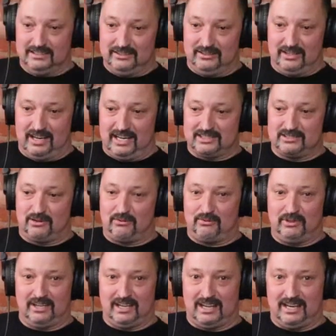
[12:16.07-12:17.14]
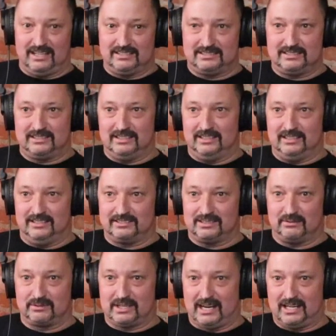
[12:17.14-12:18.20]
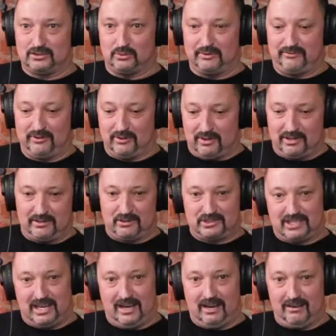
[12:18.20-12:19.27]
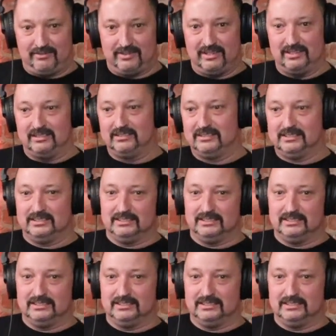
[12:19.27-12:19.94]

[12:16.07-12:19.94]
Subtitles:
you guys don't realize sometimes we feel understaffed and